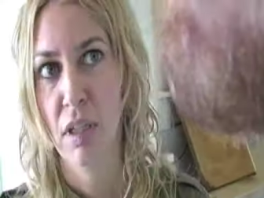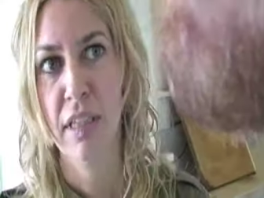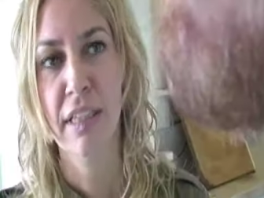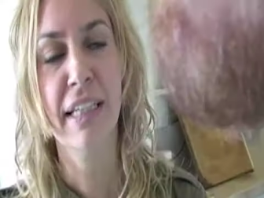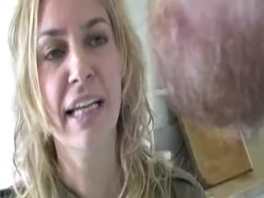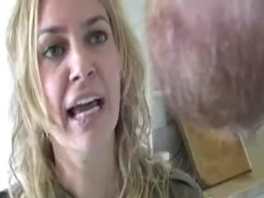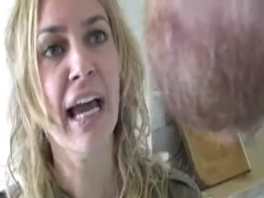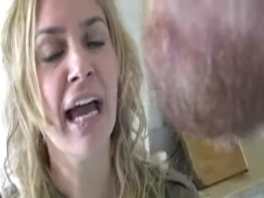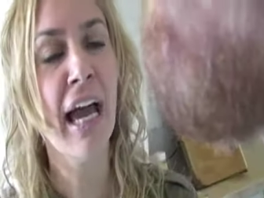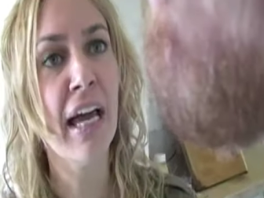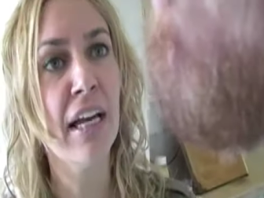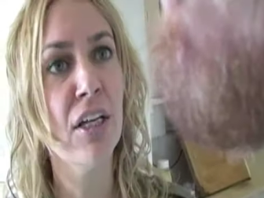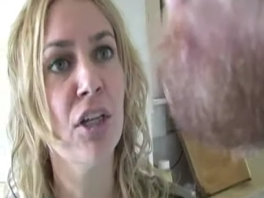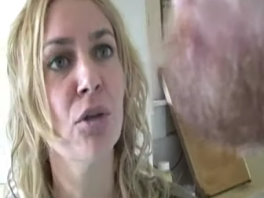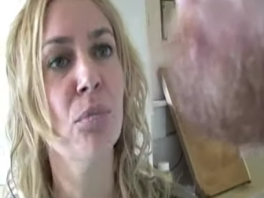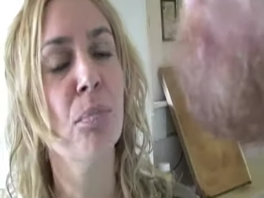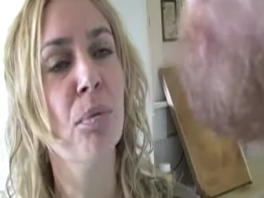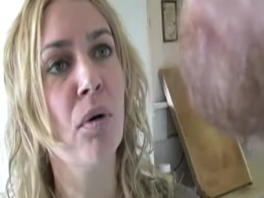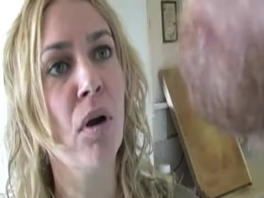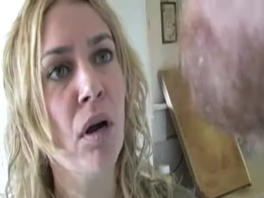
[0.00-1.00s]
Dad,
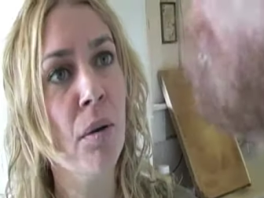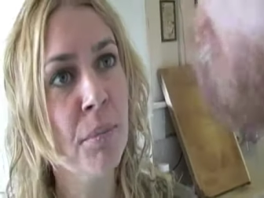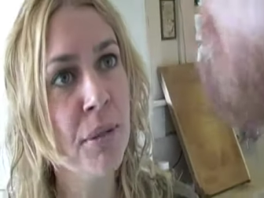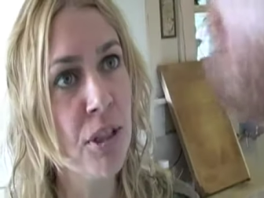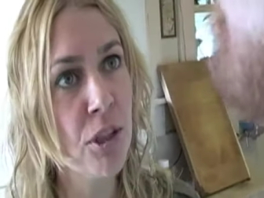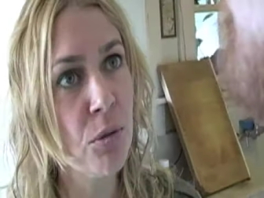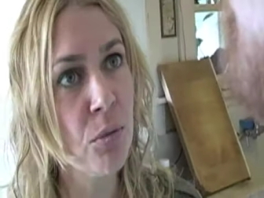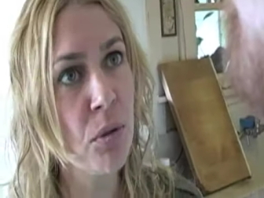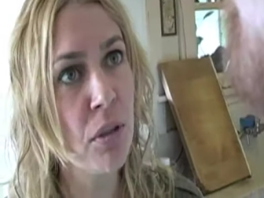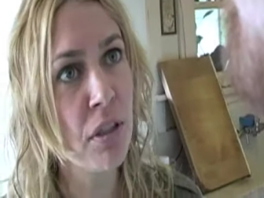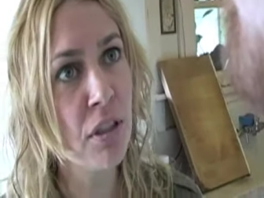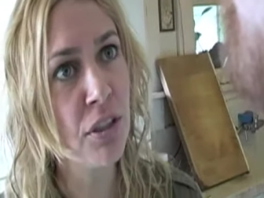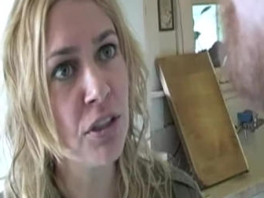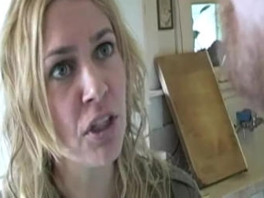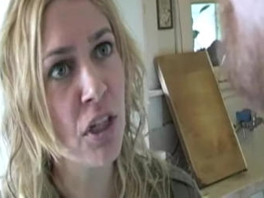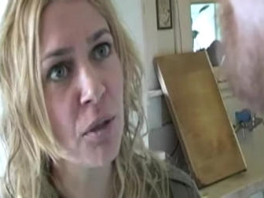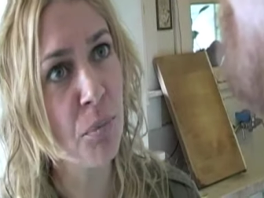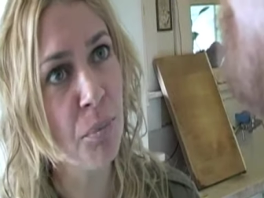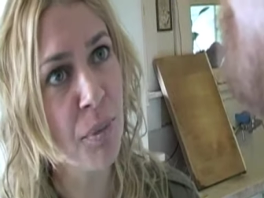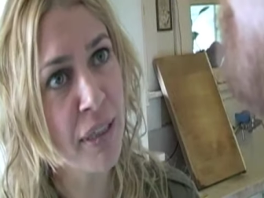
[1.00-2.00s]
you promised you weren't going
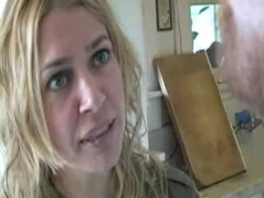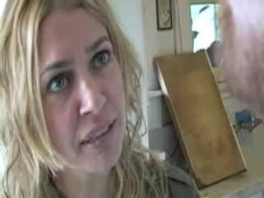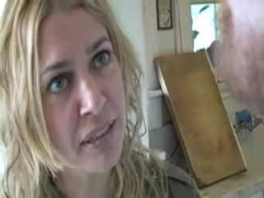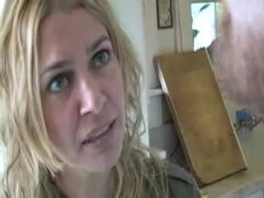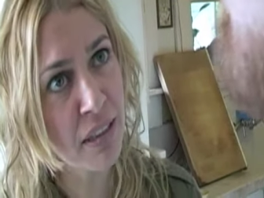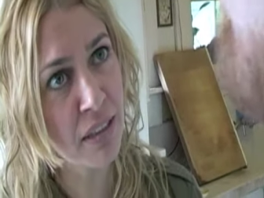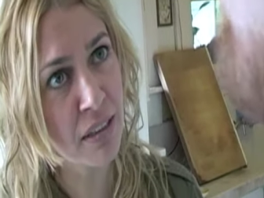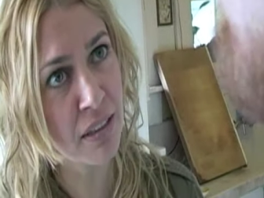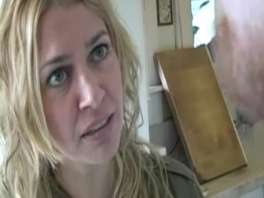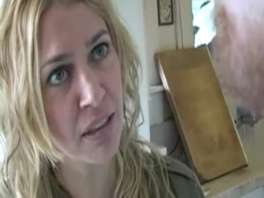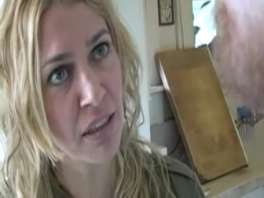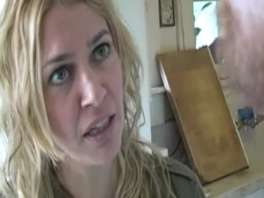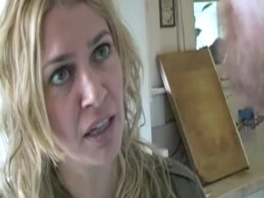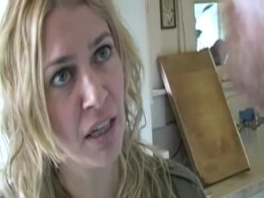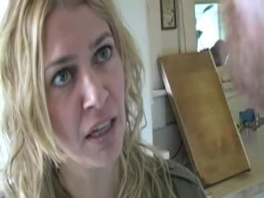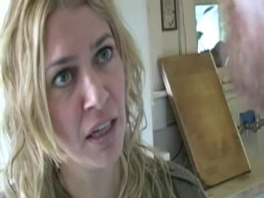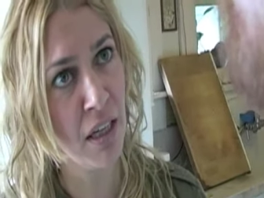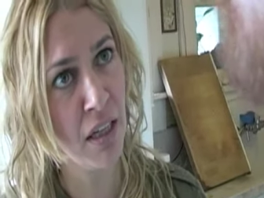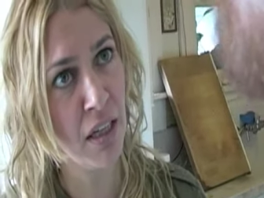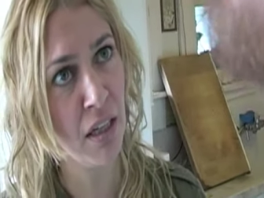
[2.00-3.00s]
to talk business today.